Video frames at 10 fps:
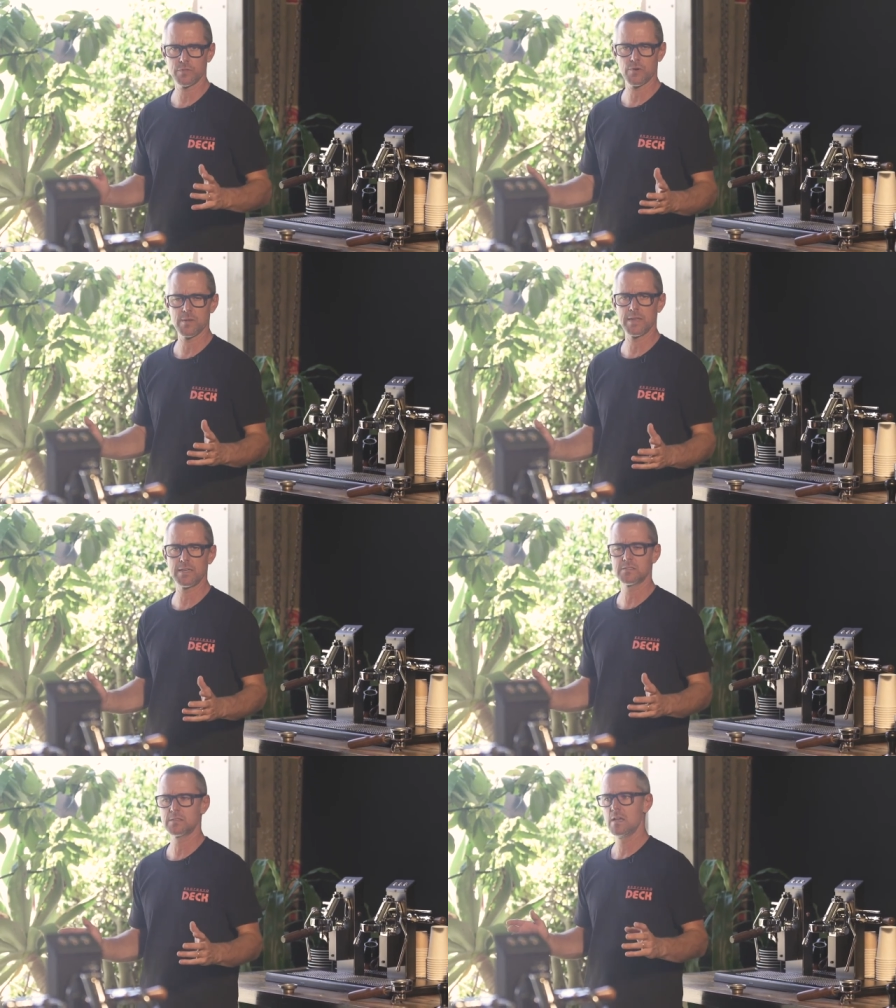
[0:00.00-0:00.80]
for three
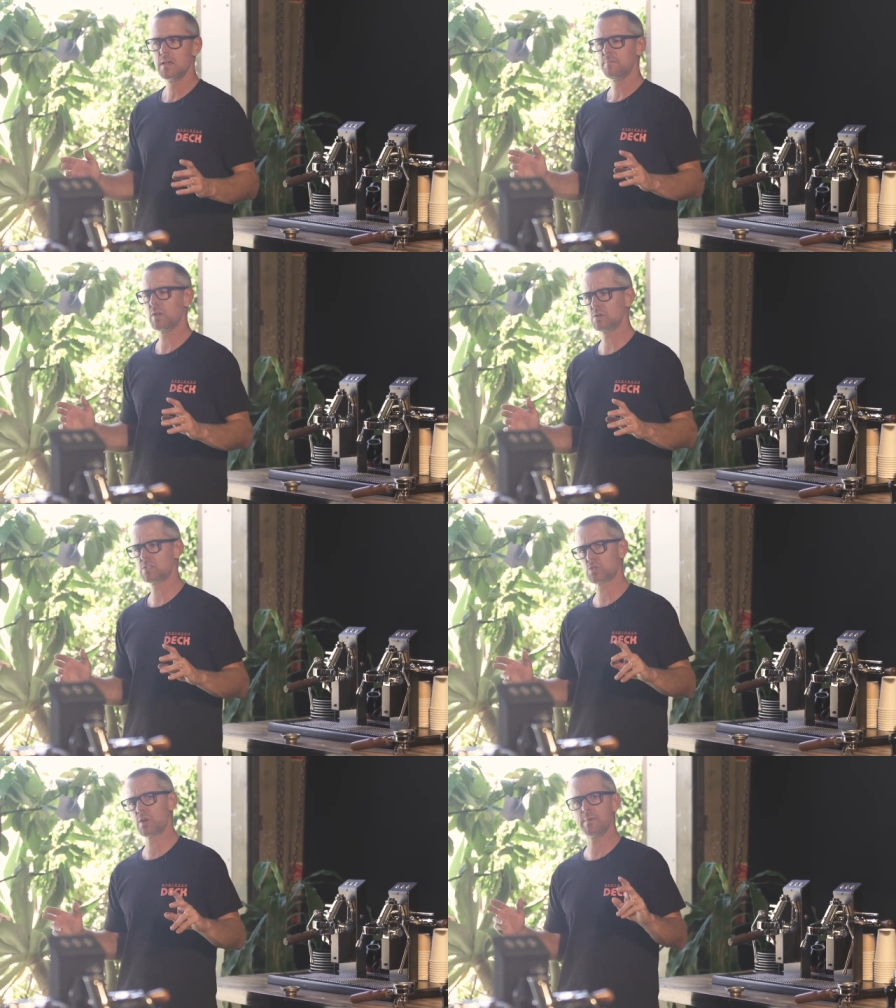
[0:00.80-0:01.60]
minutes
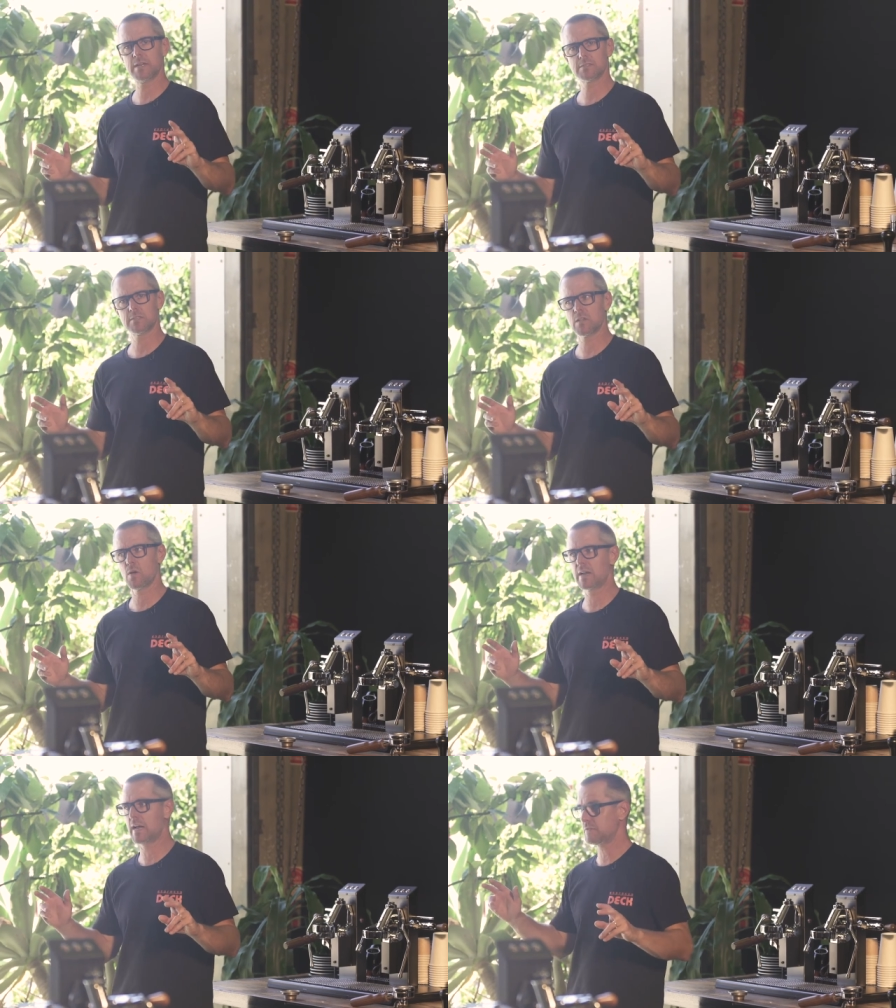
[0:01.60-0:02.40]
because three minutes is
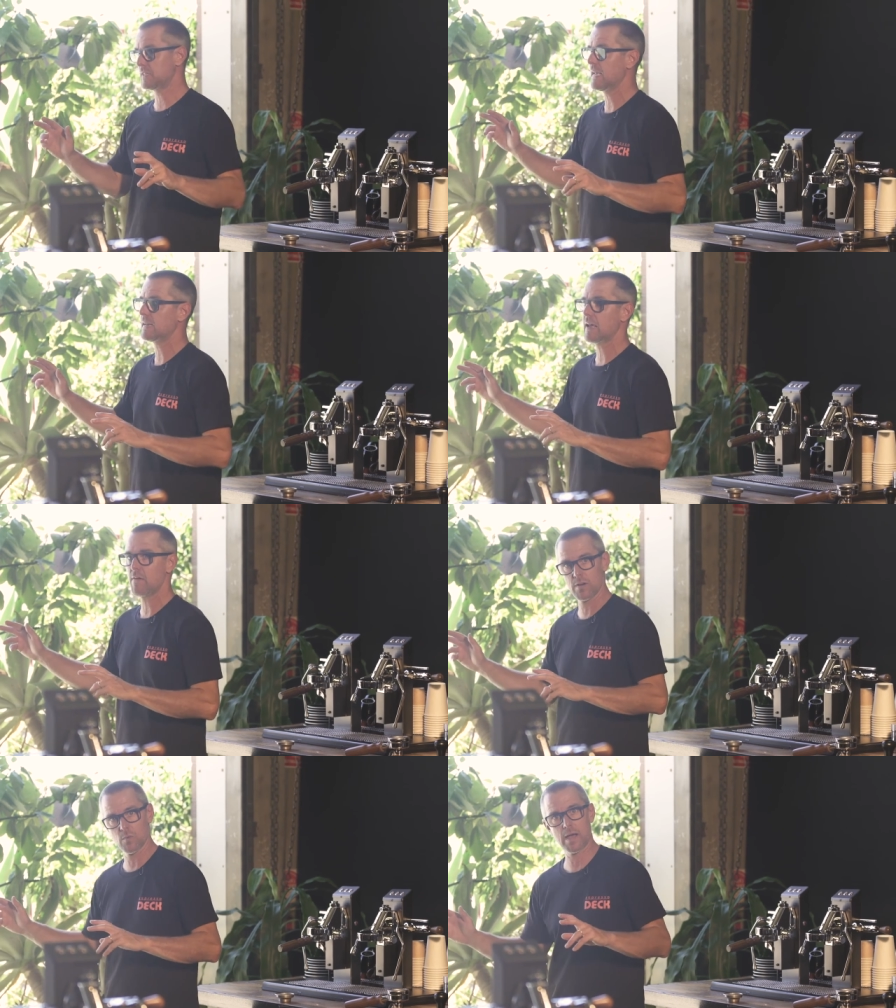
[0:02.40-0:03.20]
long enough to get
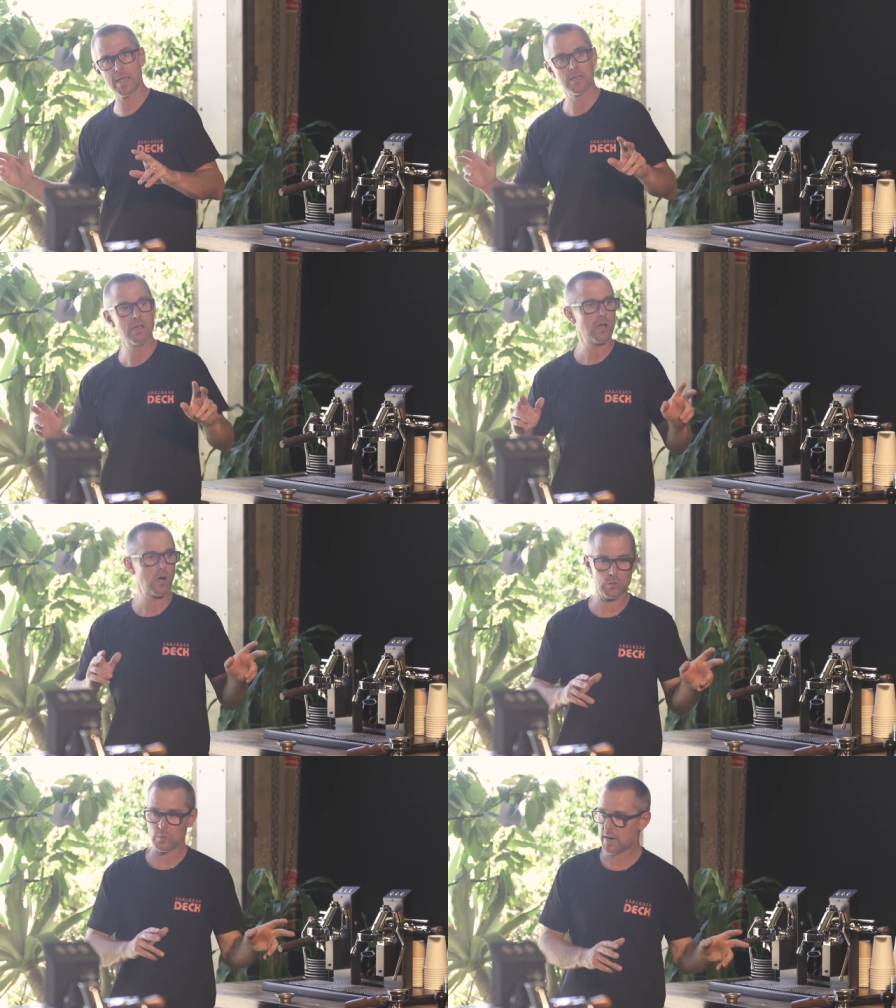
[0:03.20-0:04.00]
carried away
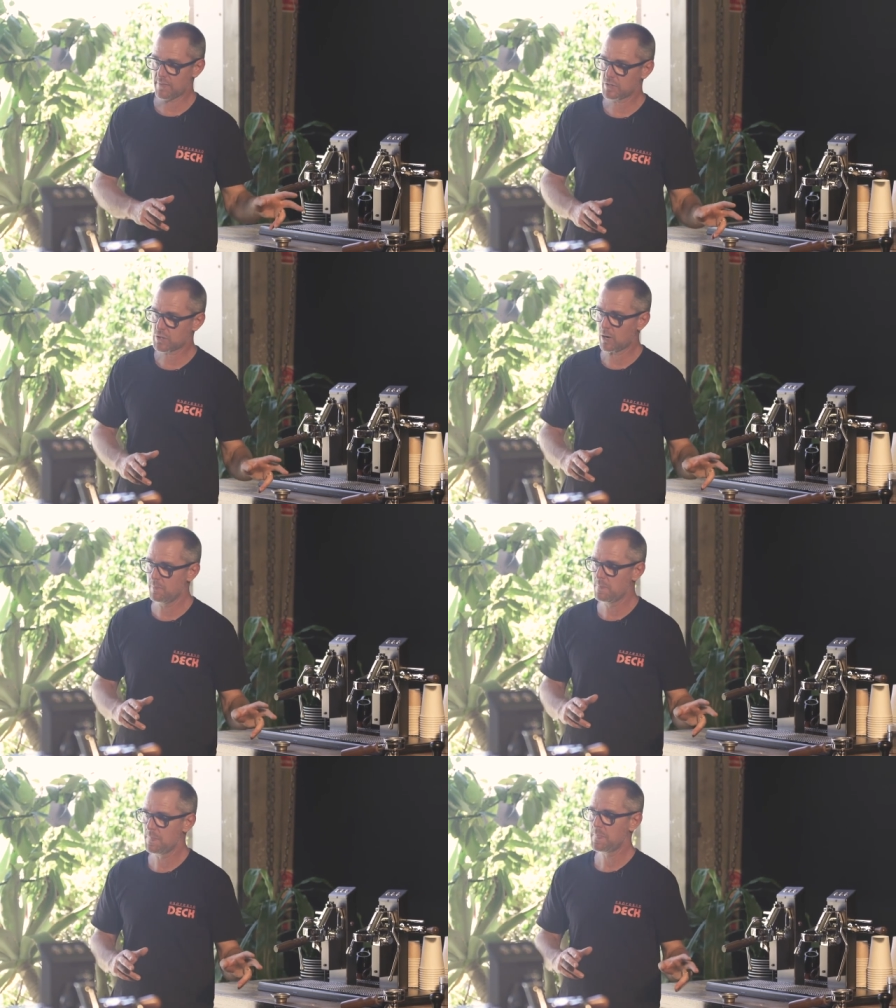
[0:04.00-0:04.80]
onto another
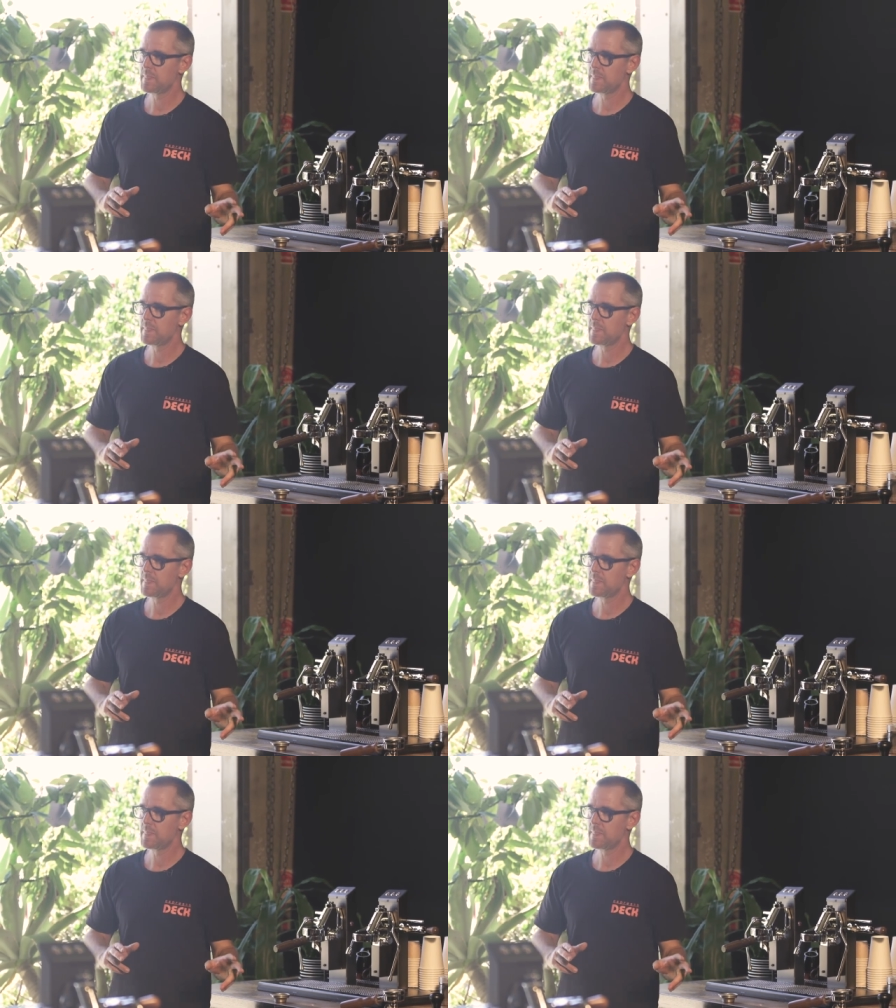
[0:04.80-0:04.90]
job